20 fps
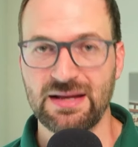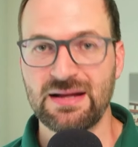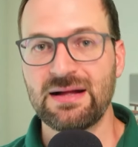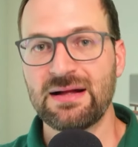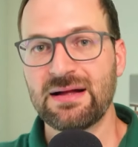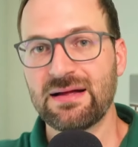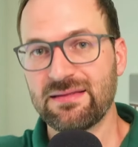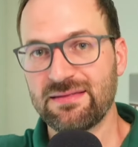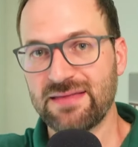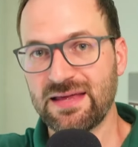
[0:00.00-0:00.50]

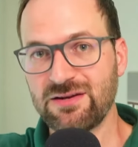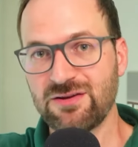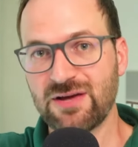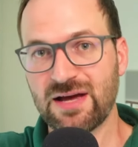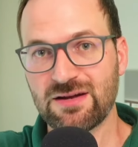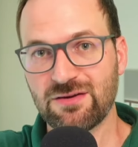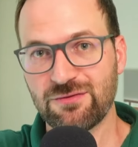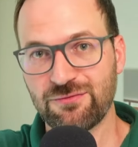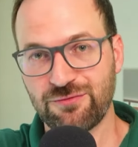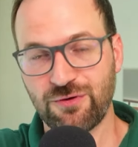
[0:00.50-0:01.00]
Then you add
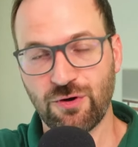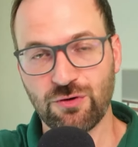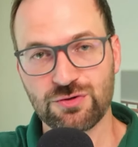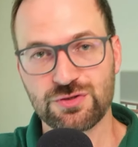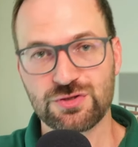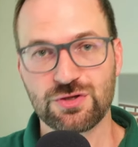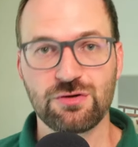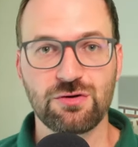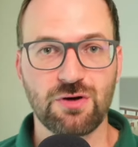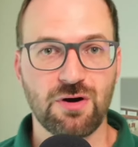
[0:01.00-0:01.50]
a
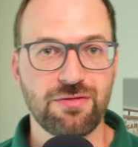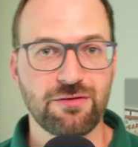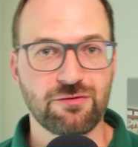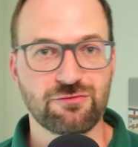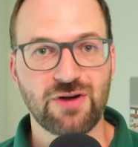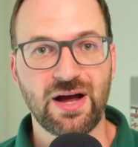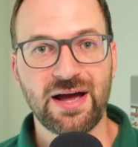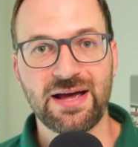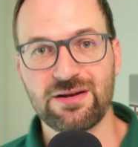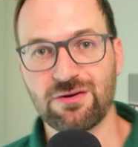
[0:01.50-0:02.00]
photo on the
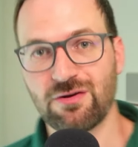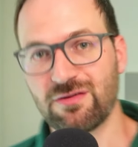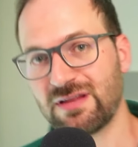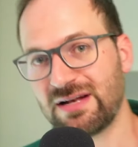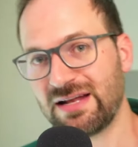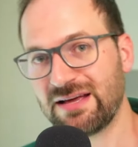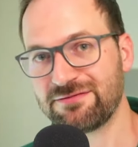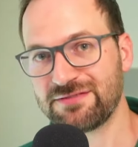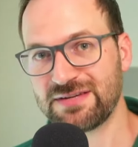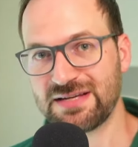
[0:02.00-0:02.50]
right or the
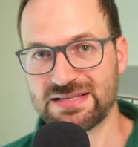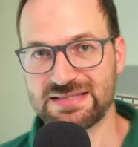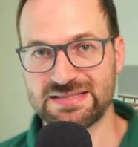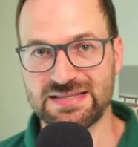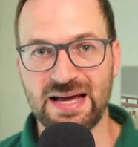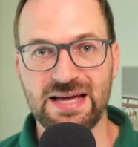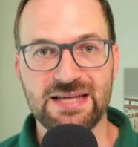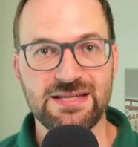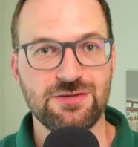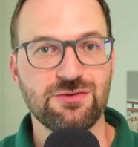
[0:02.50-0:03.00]
left hand
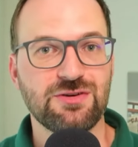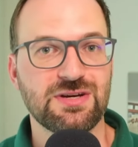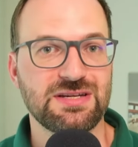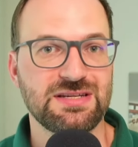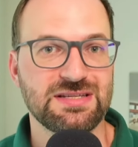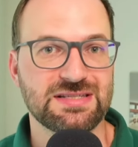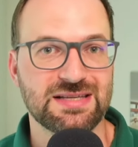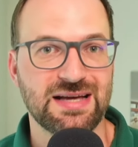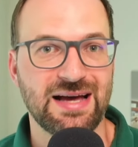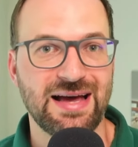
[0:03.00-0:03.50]
side, you can
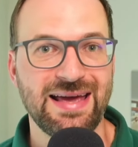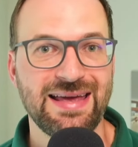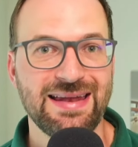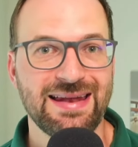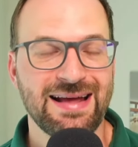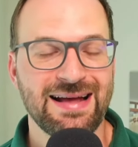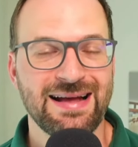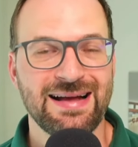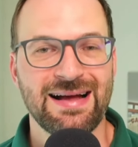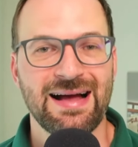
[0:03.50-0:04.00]
decide.
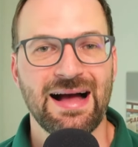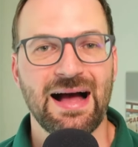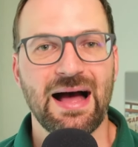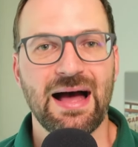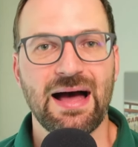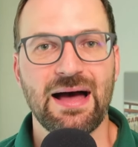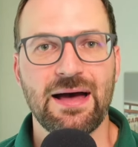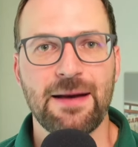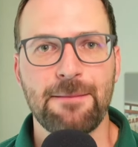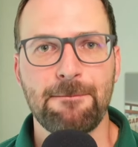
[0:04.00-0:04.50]

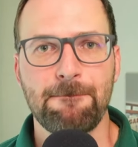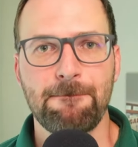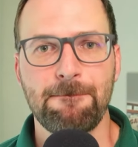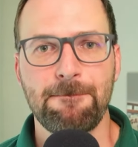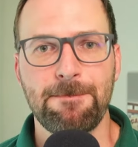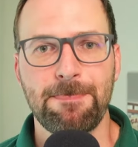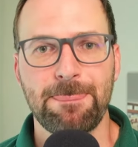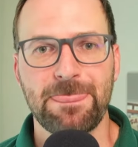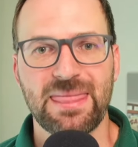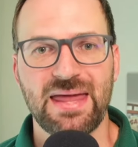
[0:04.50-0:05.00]
Um,
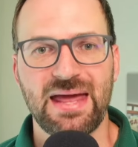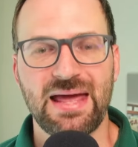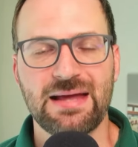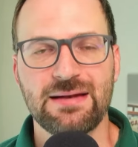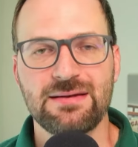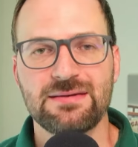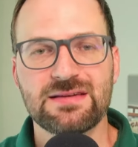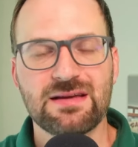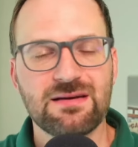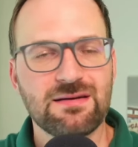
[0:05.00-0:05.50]

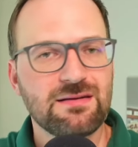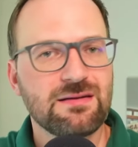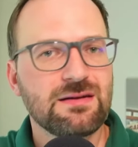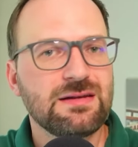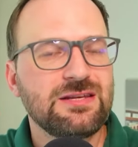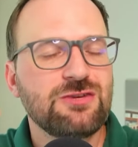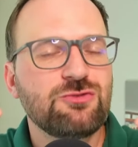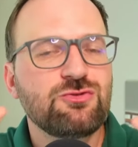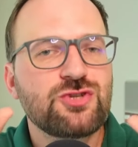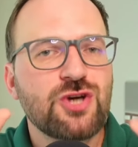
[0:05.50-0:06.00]
and
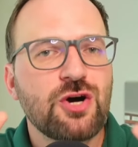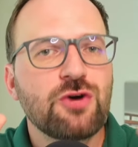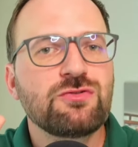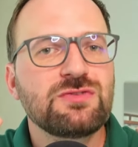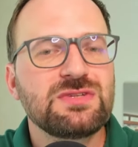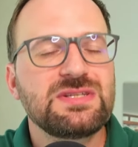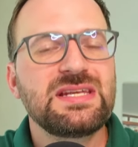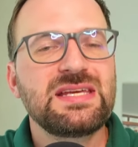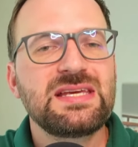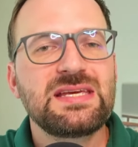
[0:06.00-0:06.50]
you don't
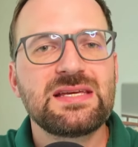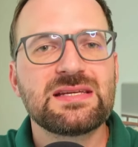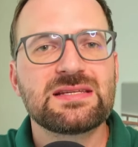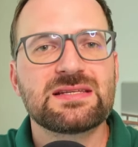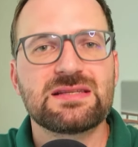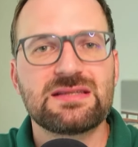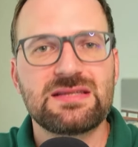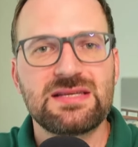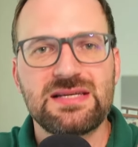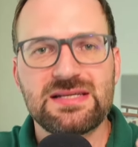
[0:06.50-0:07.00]
need
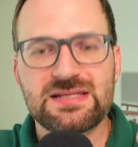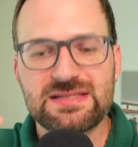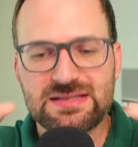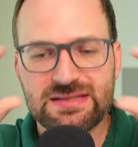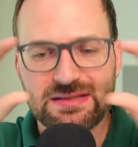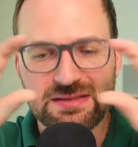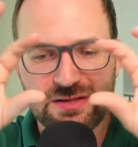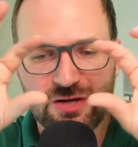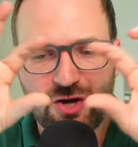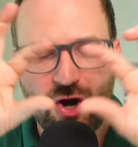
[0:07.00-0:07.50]
these
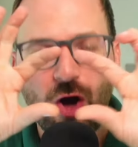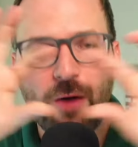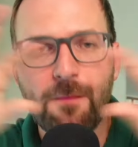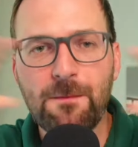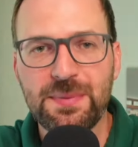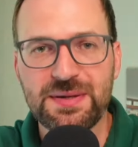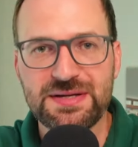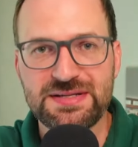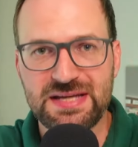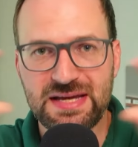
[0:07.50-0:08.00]

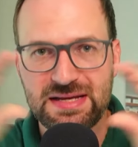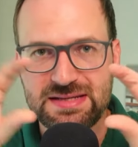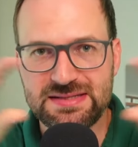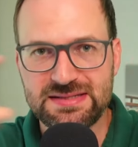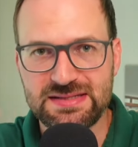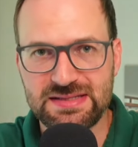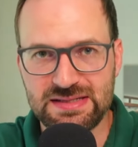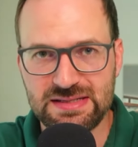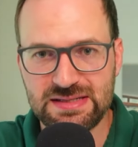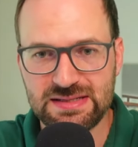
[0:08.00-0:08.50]

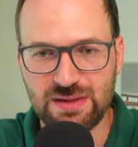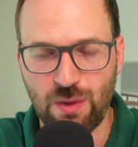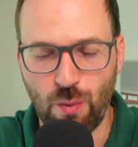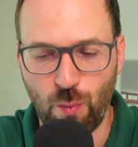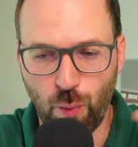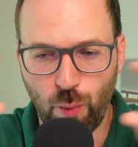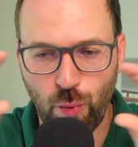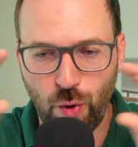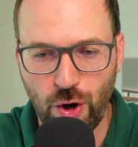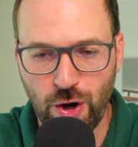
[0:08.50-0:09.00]
competency
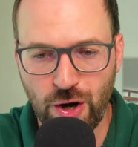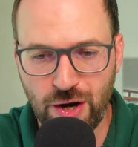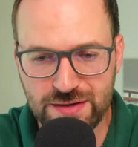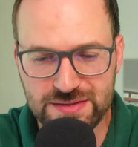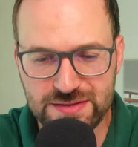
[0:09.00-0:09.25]
word